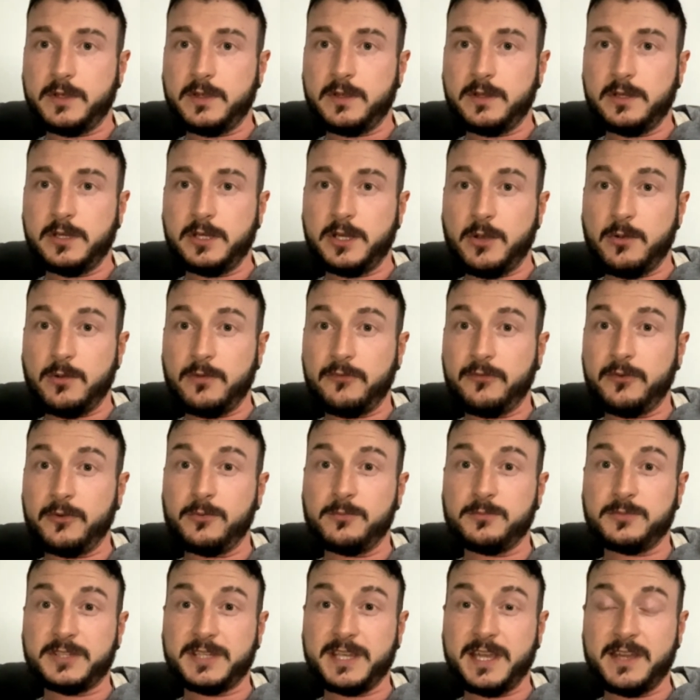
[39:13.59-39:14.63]
You know, a
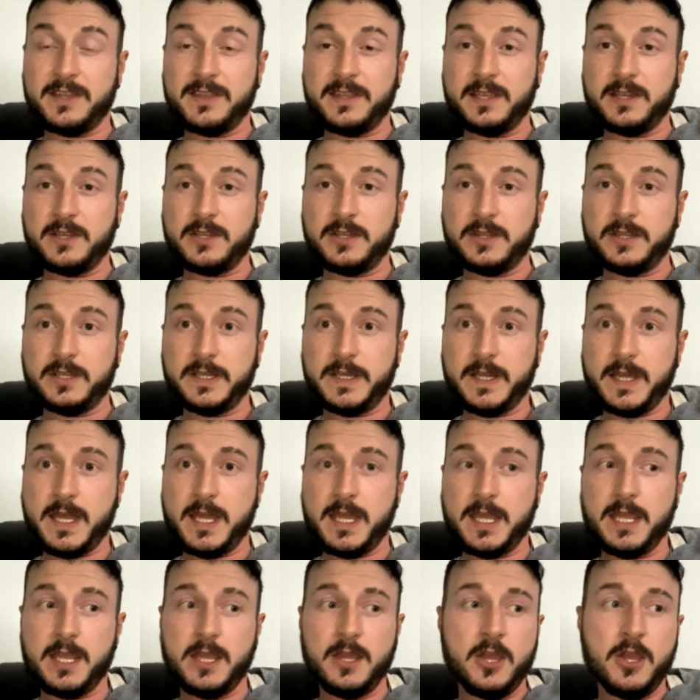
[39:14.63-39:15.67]
film set at the end of the
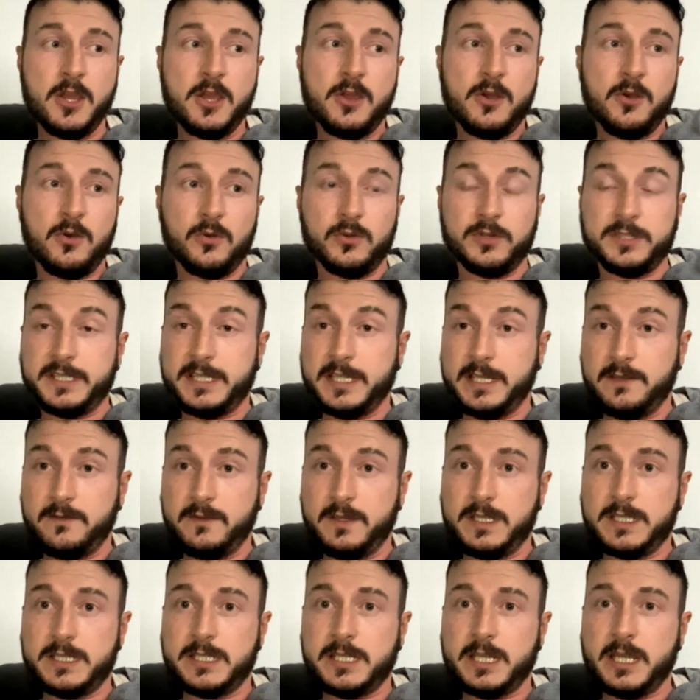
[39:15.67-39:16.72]
day, or a
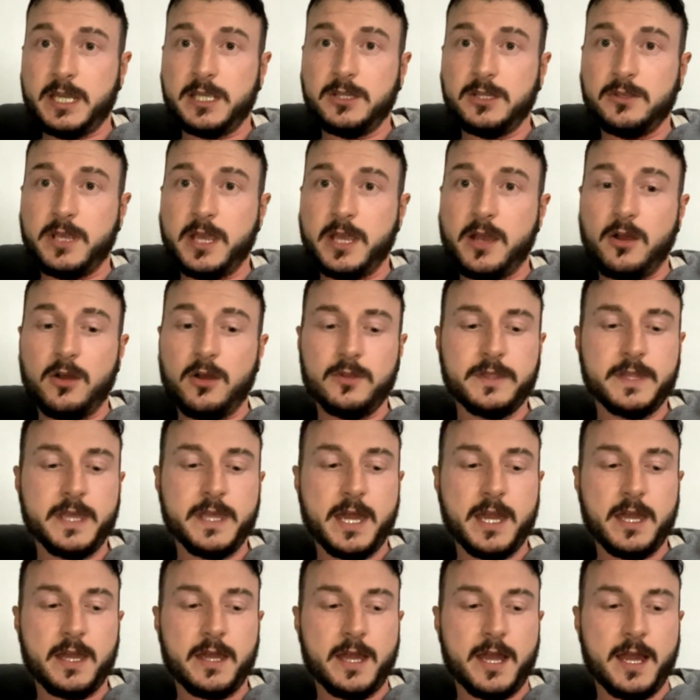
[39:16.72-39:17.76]
TV set, you get on
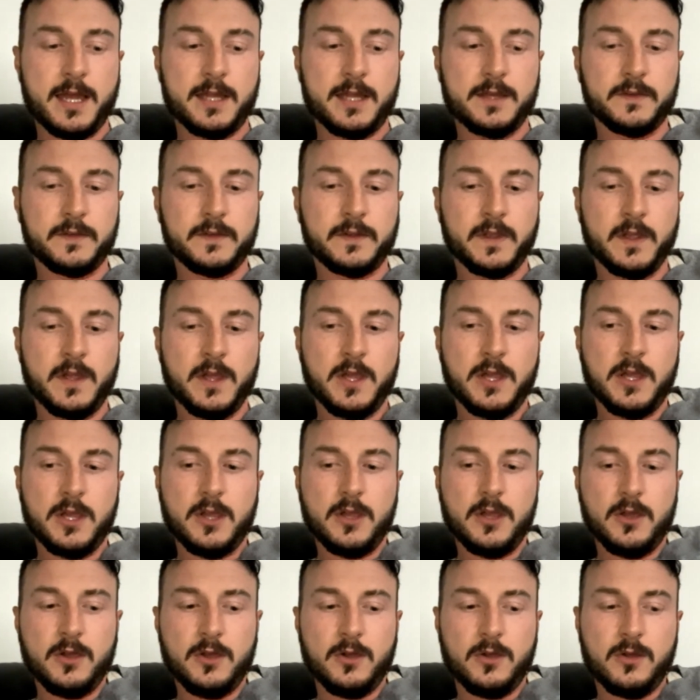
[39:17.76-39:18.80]
there and,
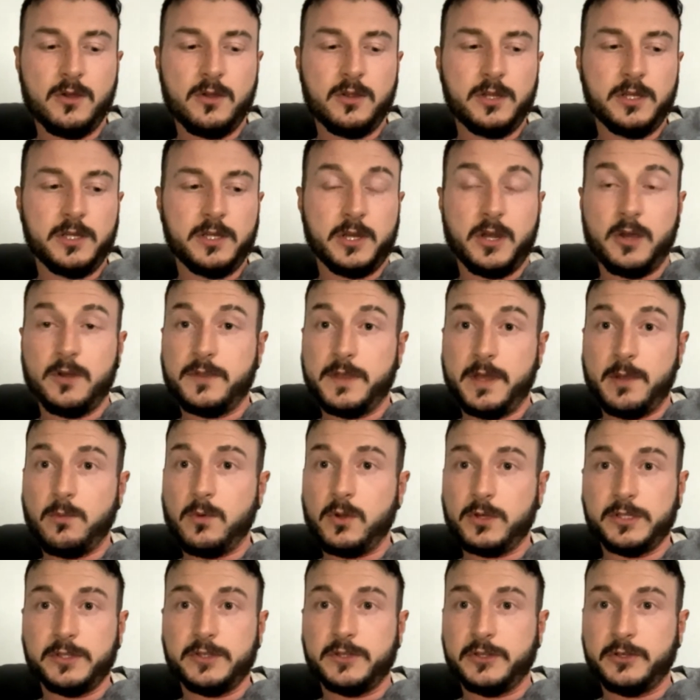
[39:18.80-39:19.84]
you know, they
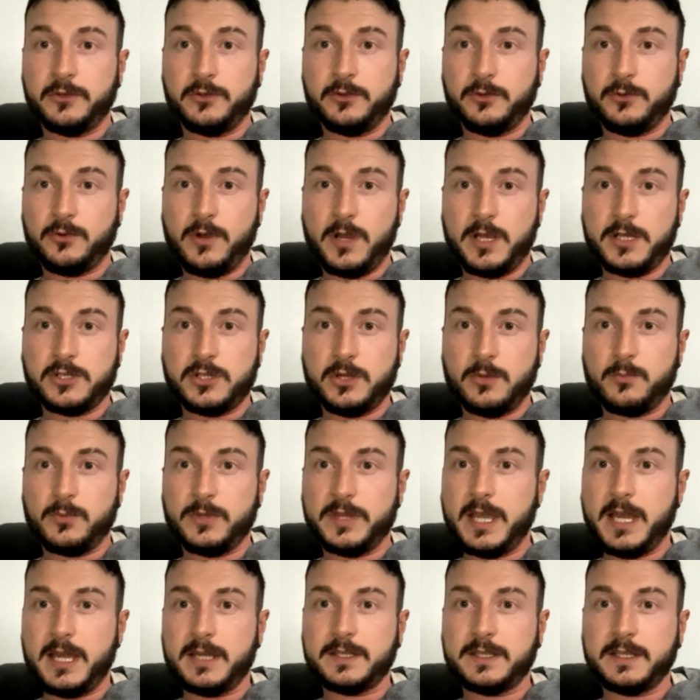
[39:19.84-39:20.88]
want you to do a great job with
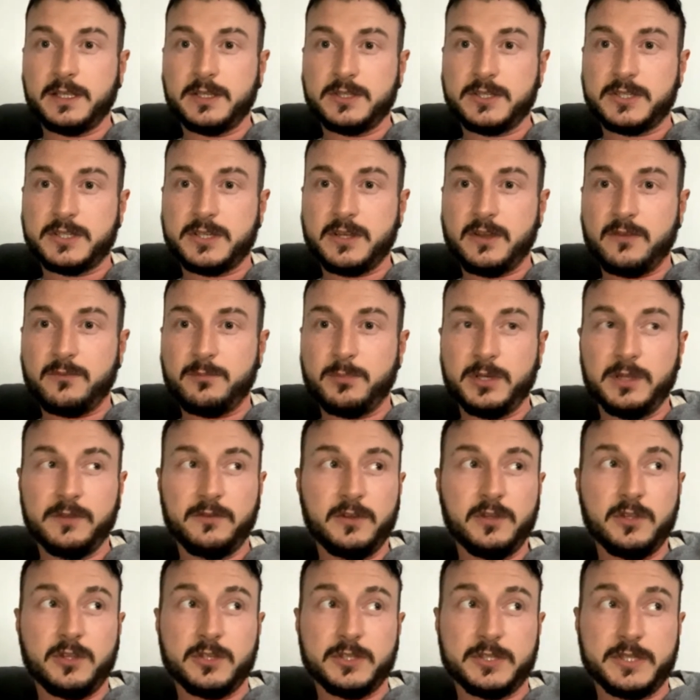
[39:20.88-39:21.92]
the acting and stuff, but if
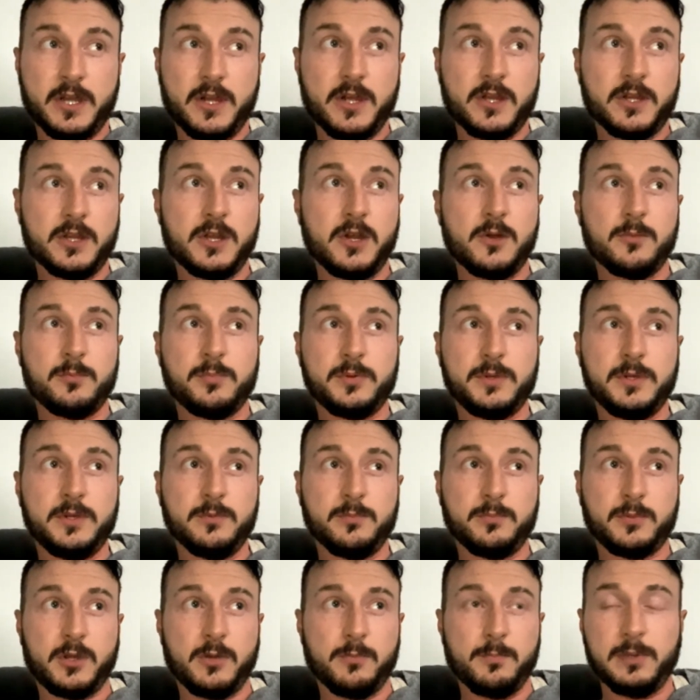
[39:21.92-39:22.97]
you can turn up, you're
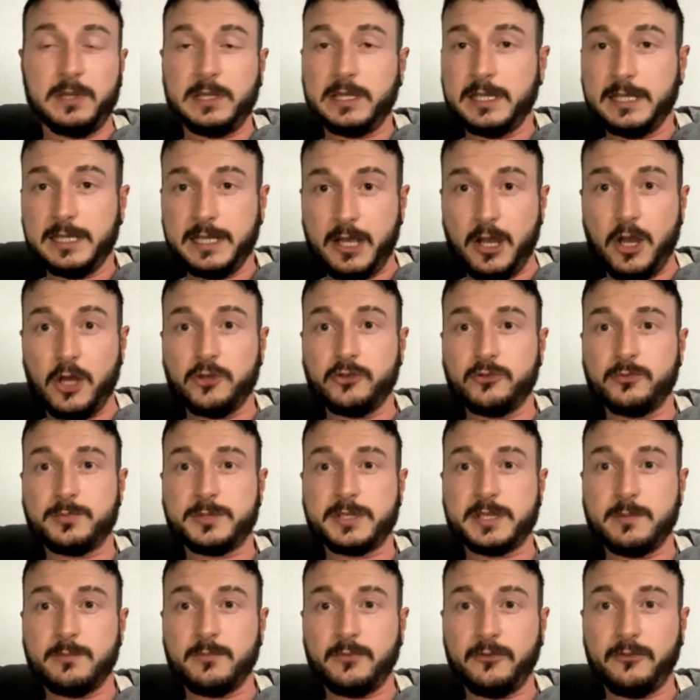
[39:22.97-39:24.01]
completely
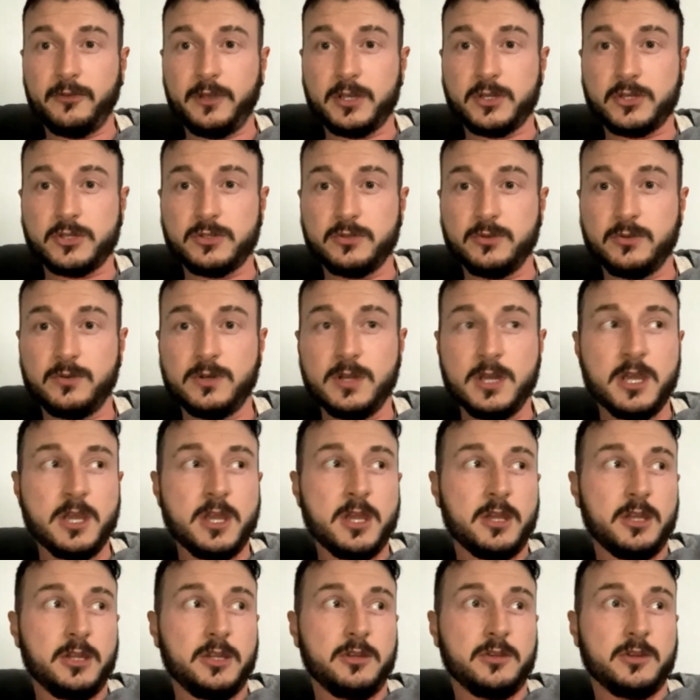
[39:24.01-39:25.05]
100% professional,
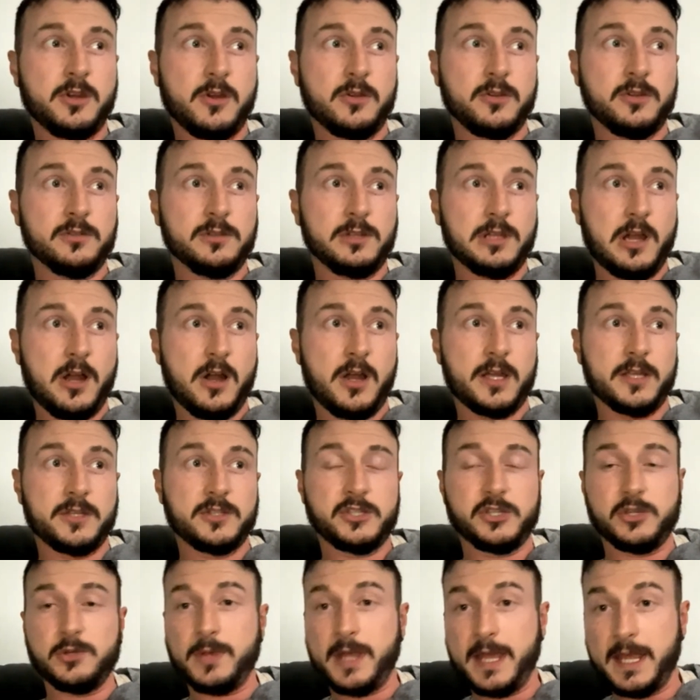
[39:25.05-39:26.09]
you know your
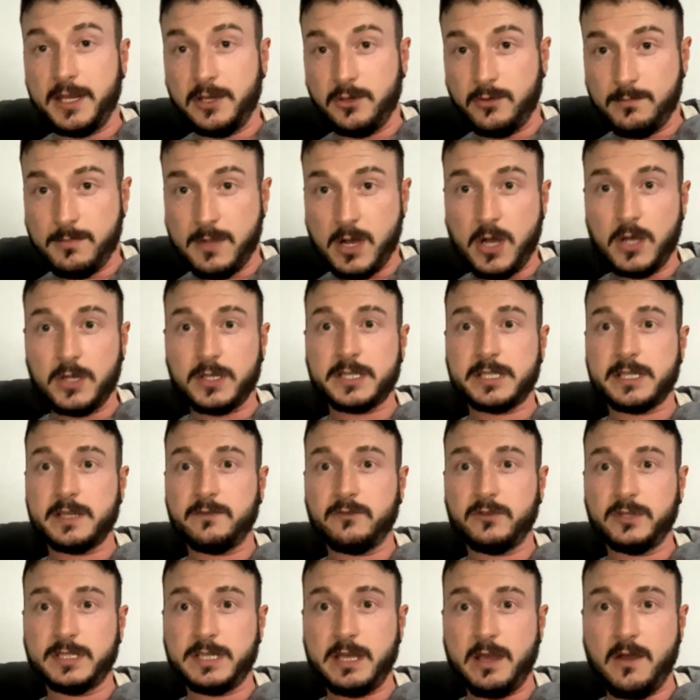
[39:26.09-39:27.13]
lines, you hit your marks
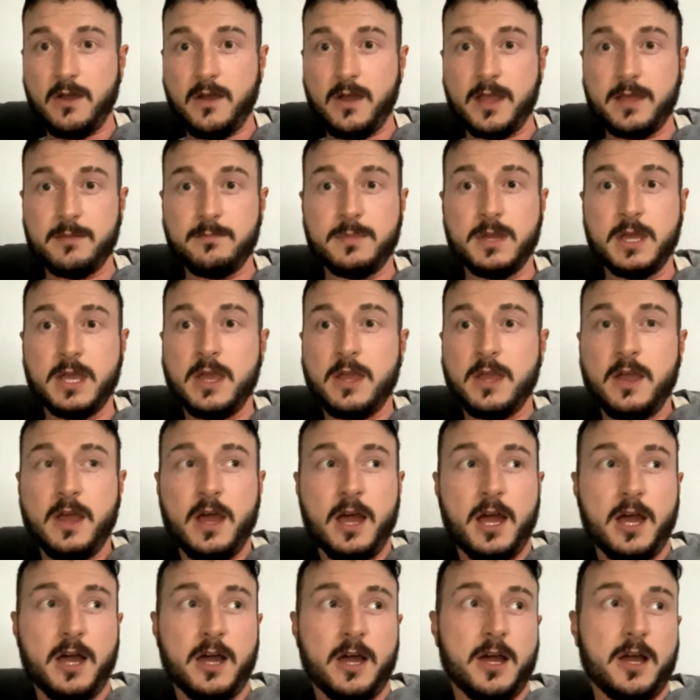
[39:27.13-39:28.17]
every time,
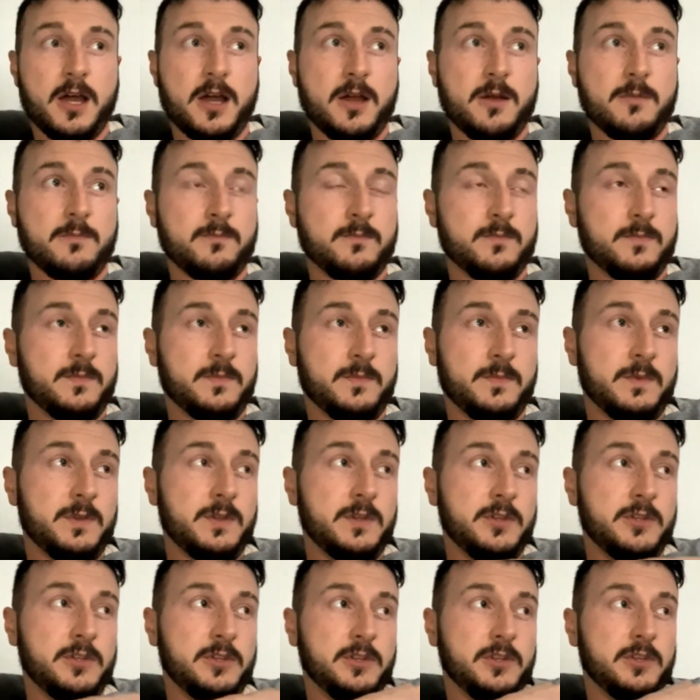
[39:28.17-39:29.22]

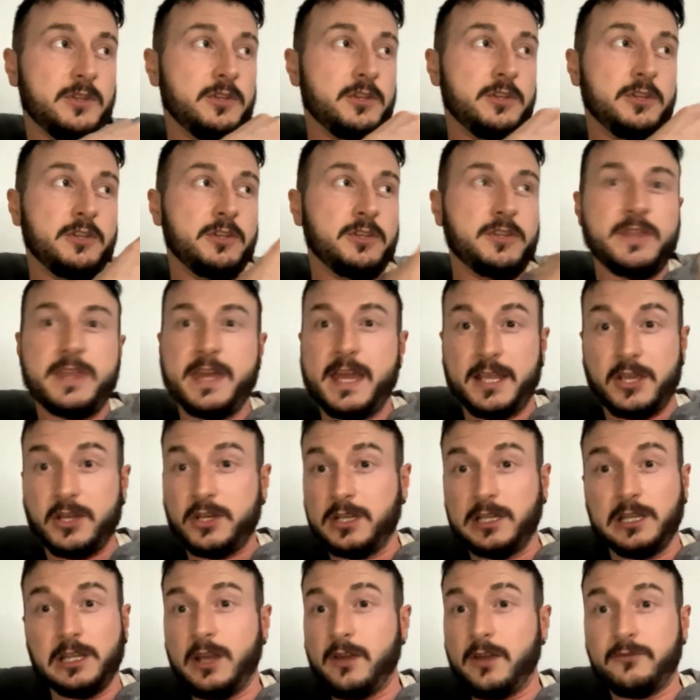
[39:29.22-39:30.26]
they're going
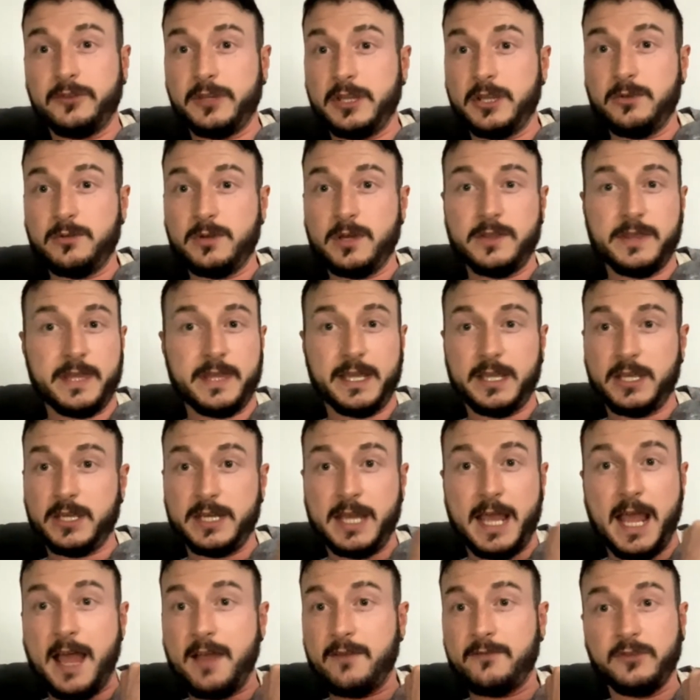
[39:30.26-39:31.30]
to love you, and they're going
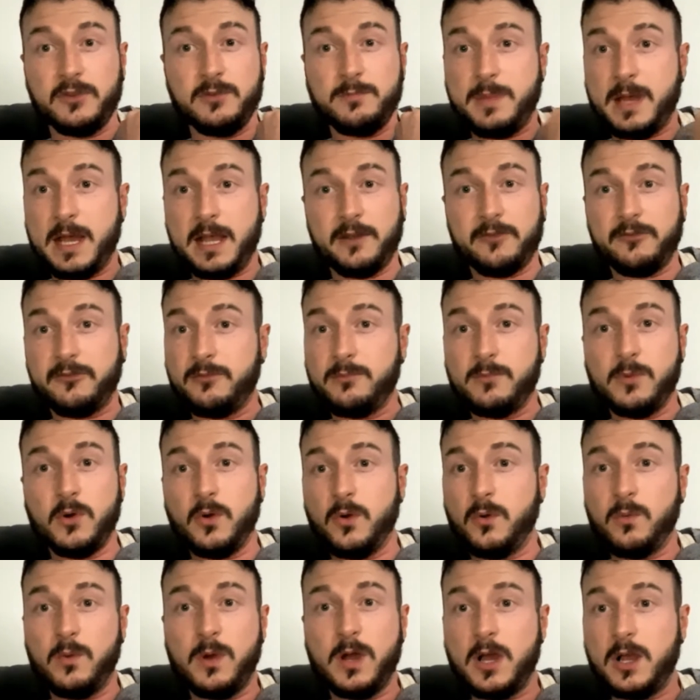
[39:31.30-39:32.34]
to have you back for
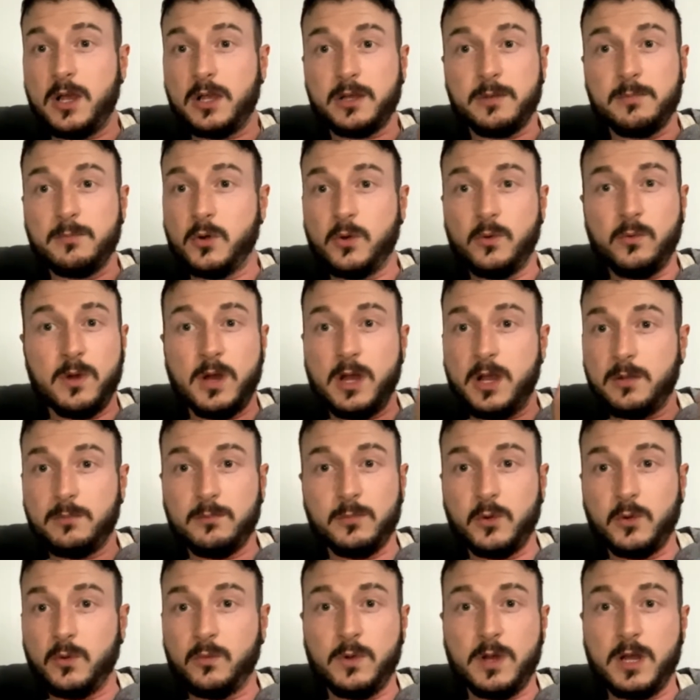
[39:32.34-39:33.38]
more
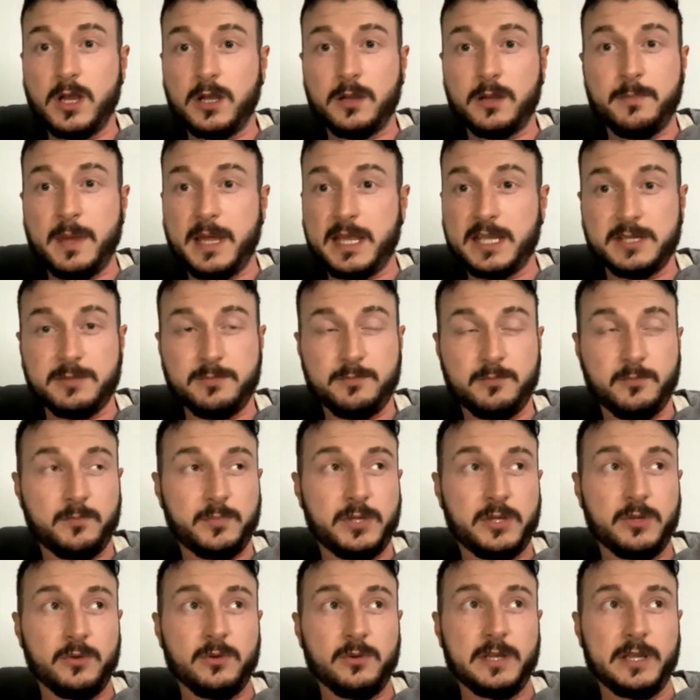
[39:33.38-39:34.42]
work based
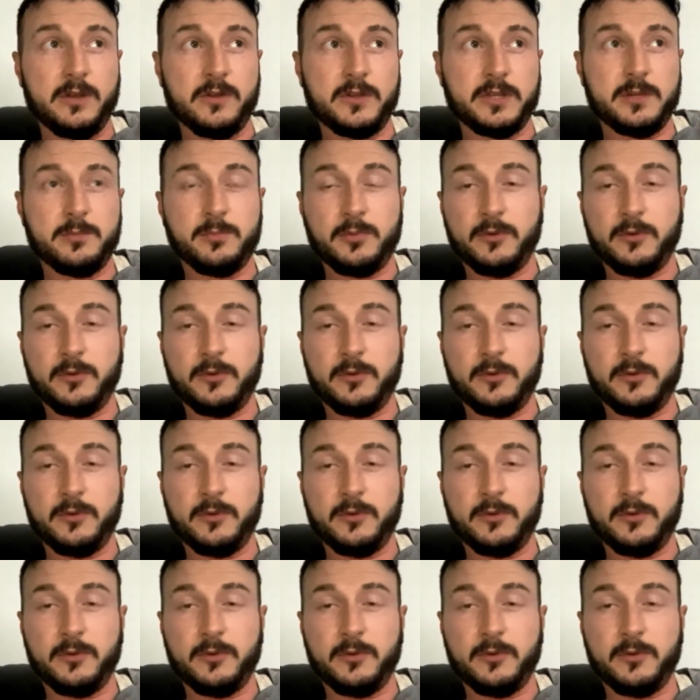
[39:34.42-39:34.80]
purely on your